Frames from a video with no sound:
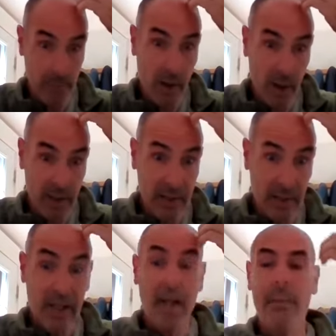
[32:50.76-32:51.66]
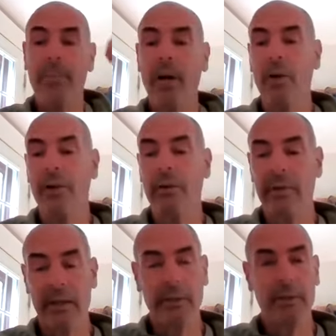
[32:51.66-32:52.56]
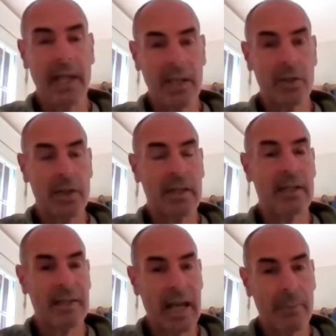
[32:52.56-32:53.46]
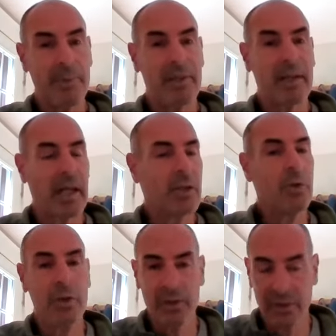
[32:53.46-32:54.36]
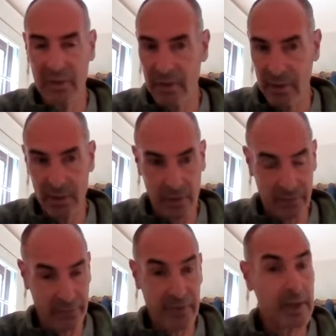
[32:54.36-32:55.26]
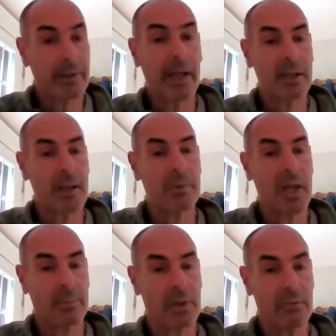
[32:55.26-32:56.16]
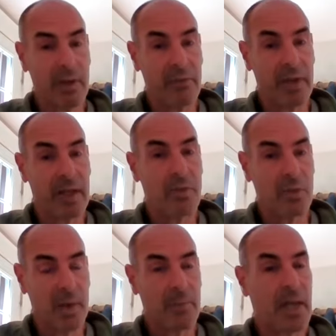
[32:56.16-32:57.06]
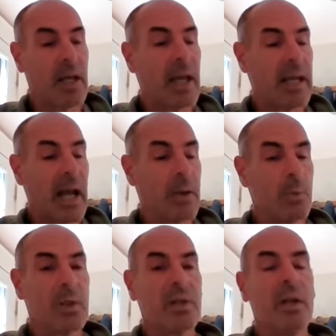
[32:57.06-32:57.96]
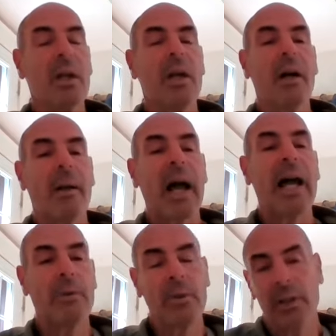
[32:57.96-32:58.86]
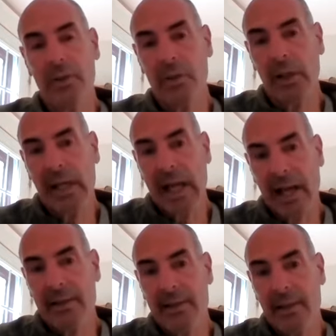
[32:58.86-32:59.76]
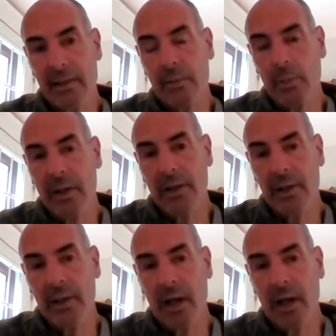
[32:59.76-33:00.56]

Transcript: part, but on a rare occasion it has happened that I couldn't figure out an abdominal reflex or something, and I would literally ask with